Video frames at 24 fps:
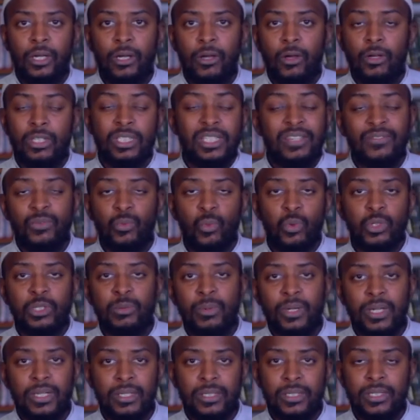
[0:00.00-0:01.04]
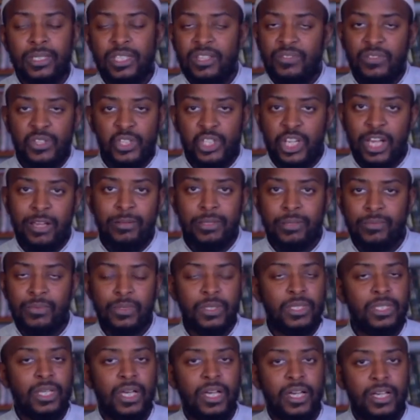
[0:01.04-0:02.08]
Same in watermelons, different shapes, different
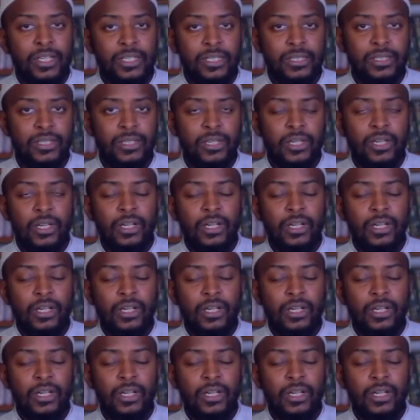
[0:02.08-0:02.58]
size.